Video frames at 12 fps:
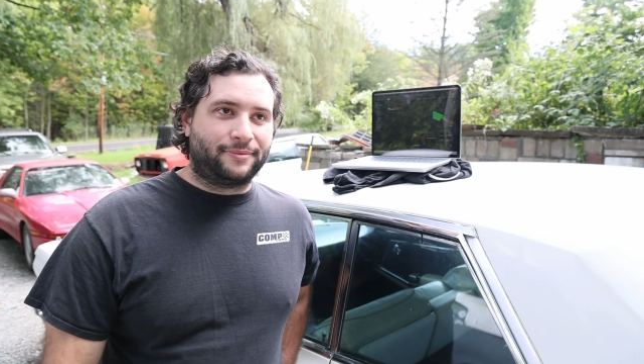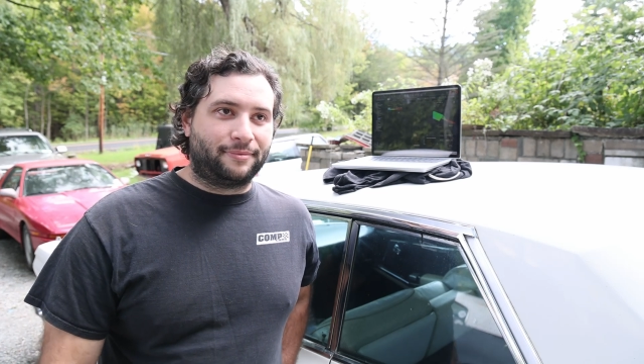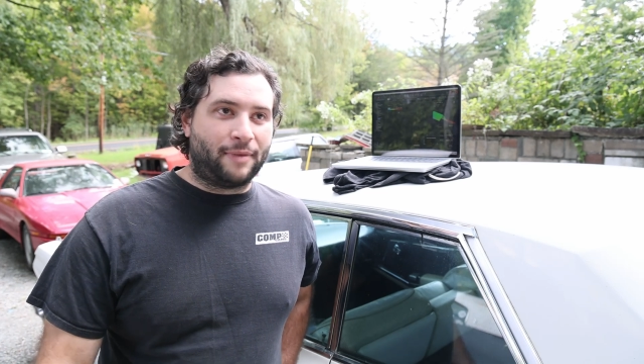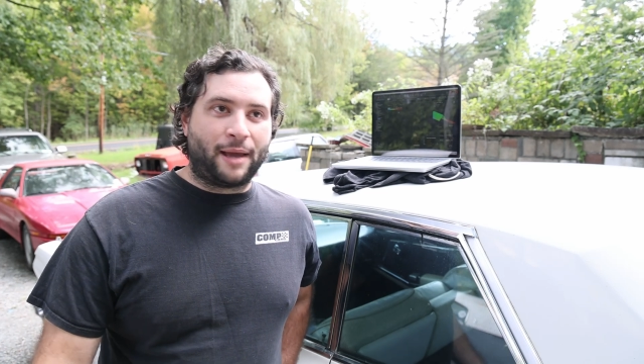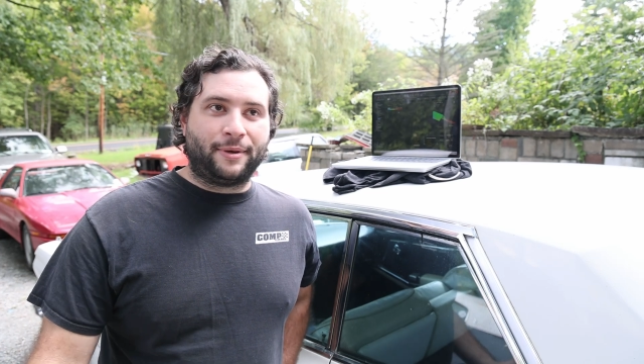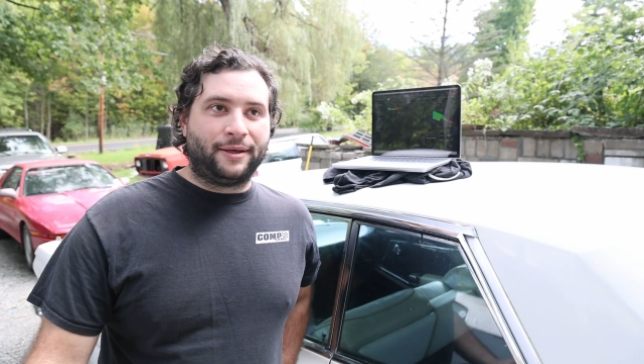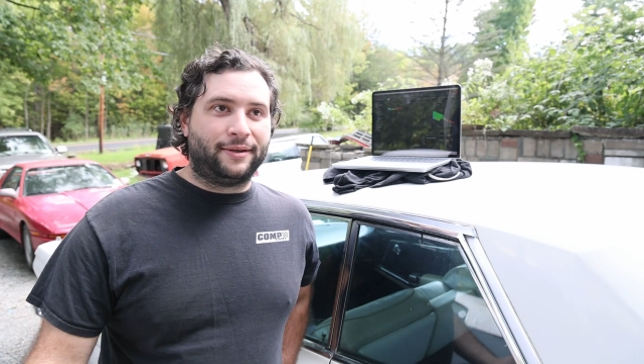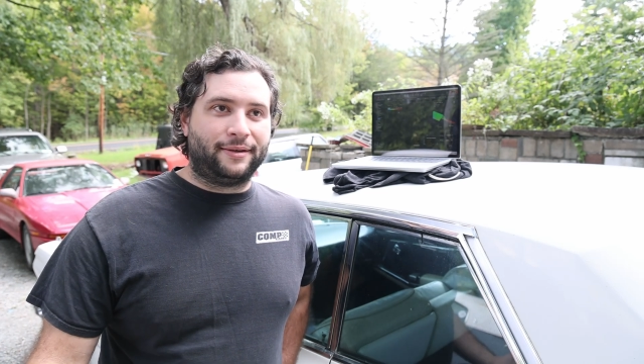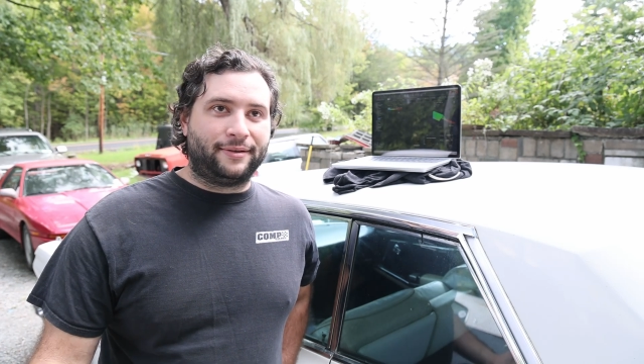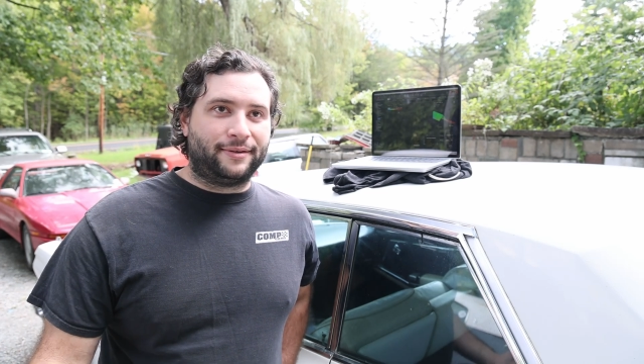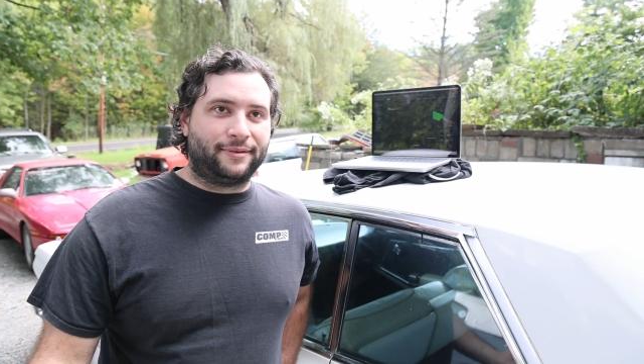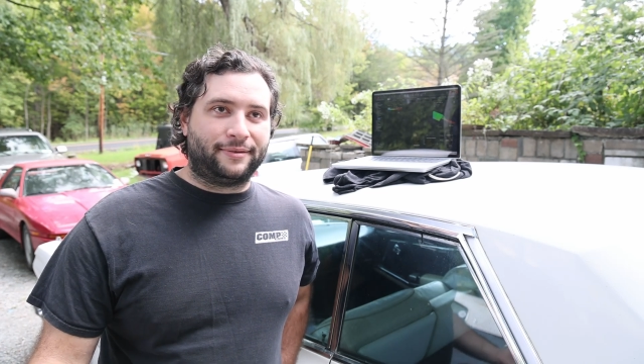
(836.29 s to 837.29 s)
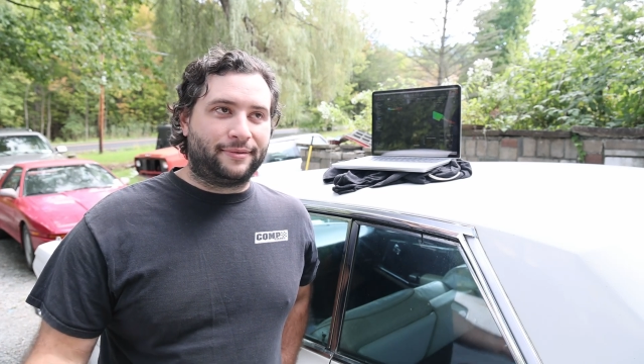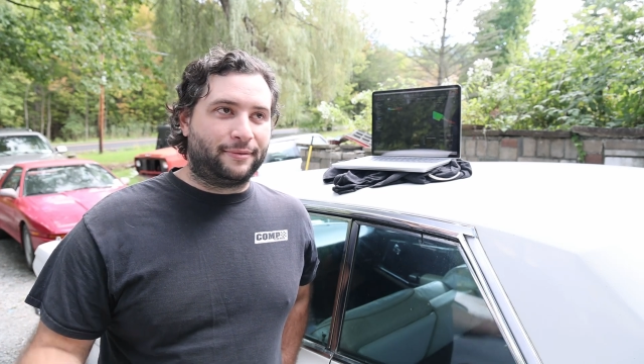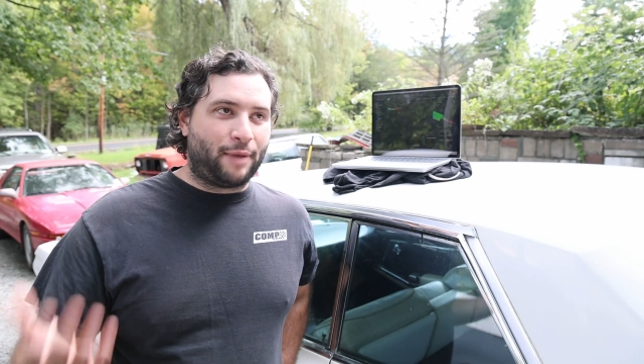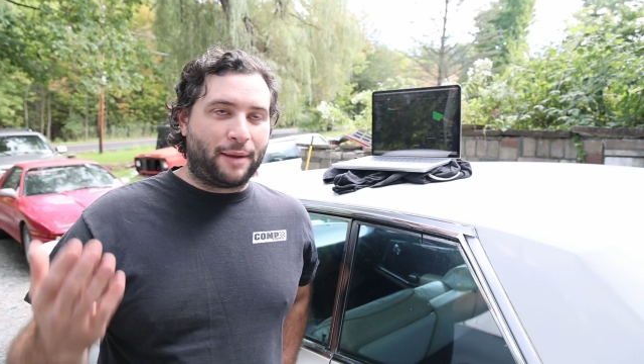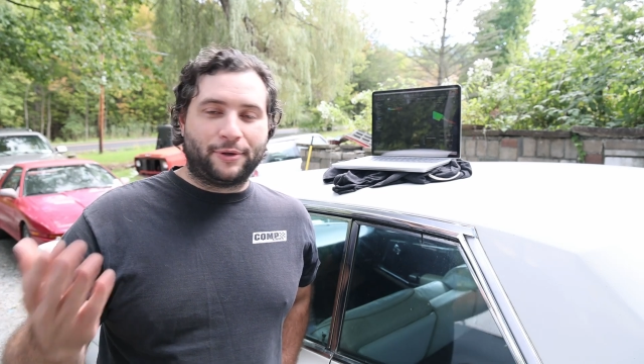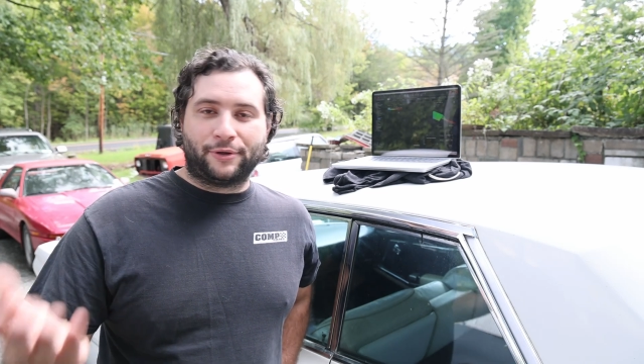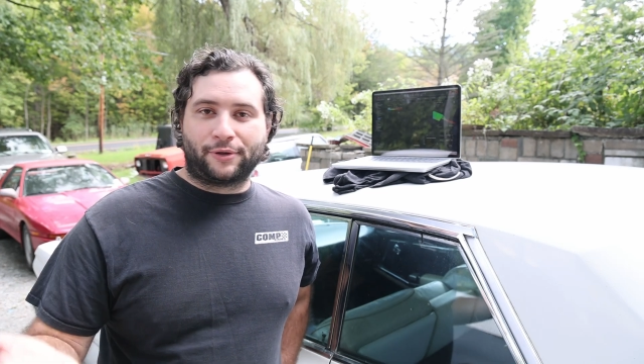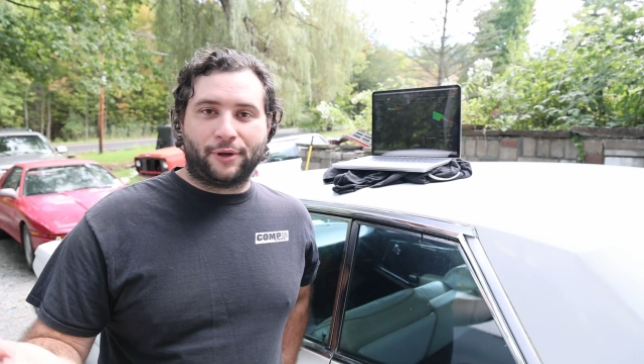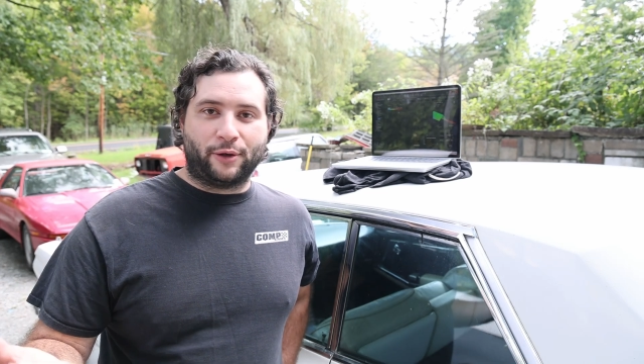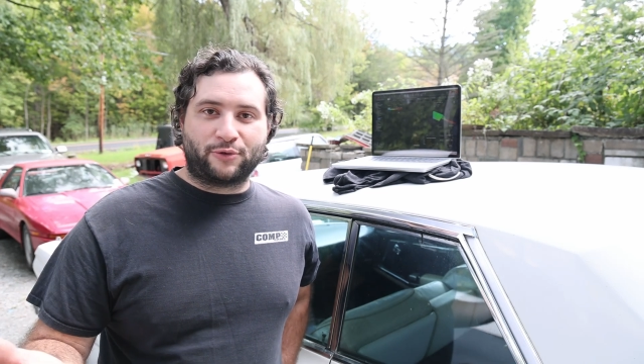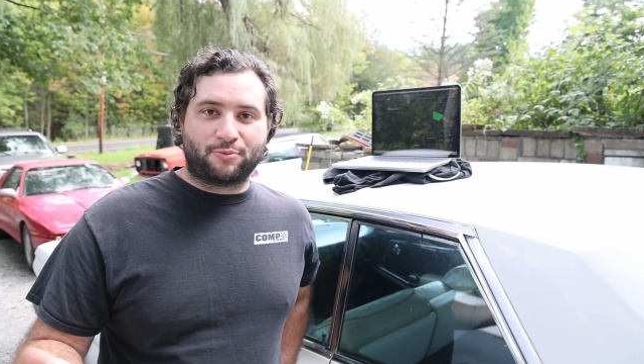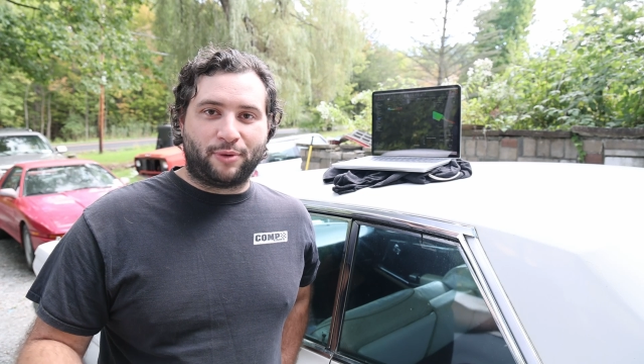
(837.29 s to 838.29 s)
maybe they're
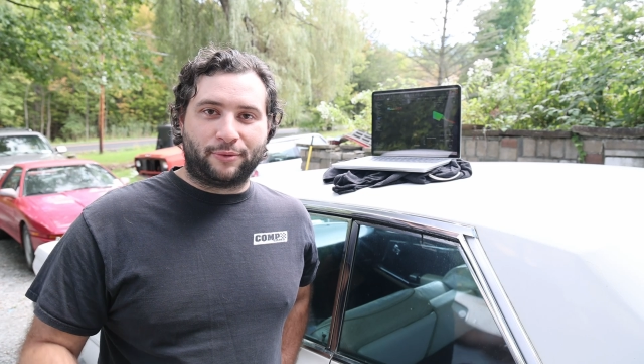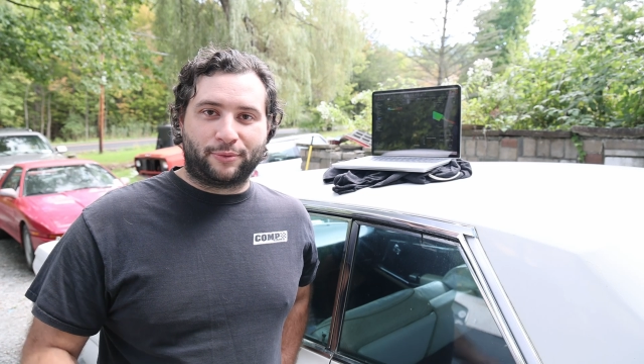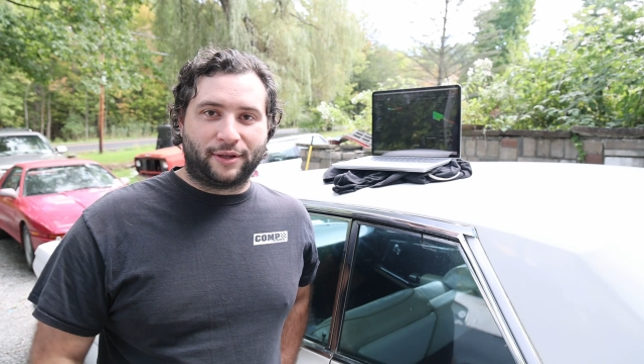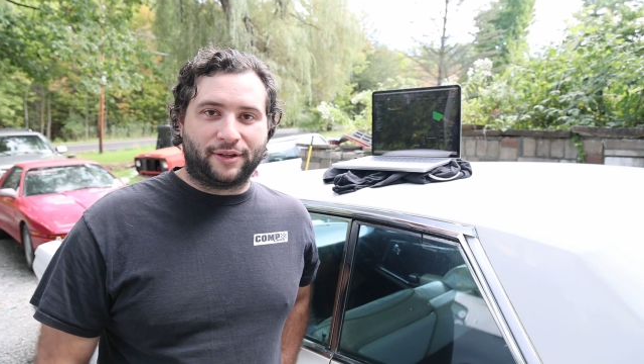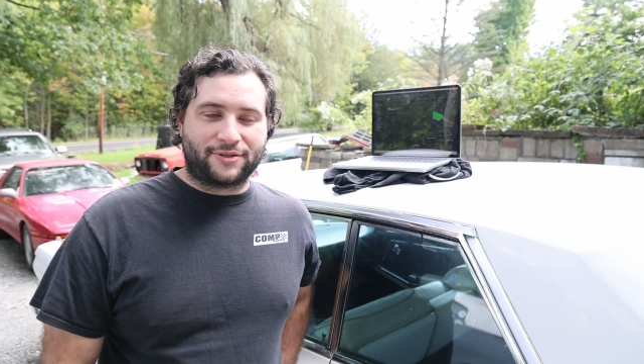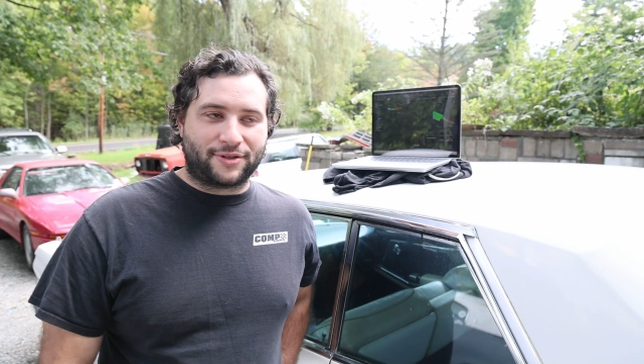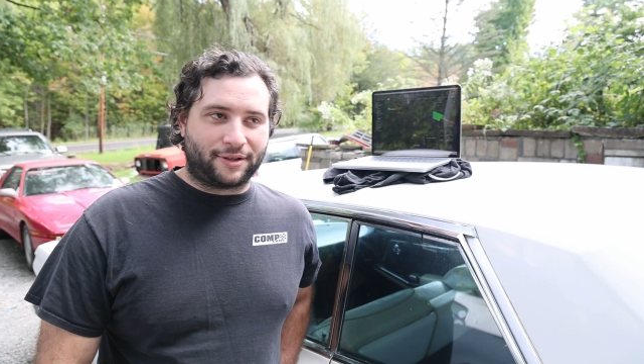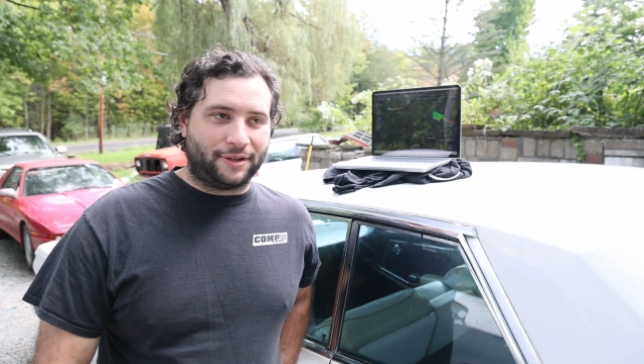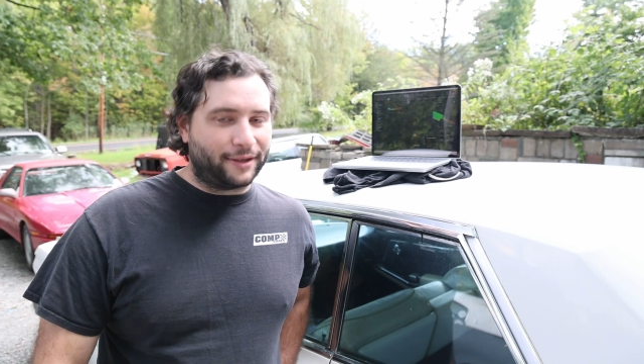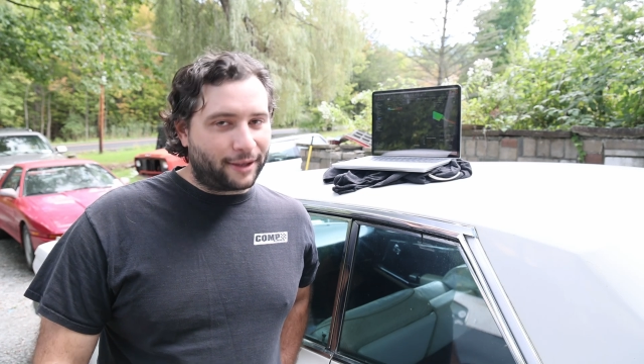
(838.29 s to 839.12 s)
close, but realistically,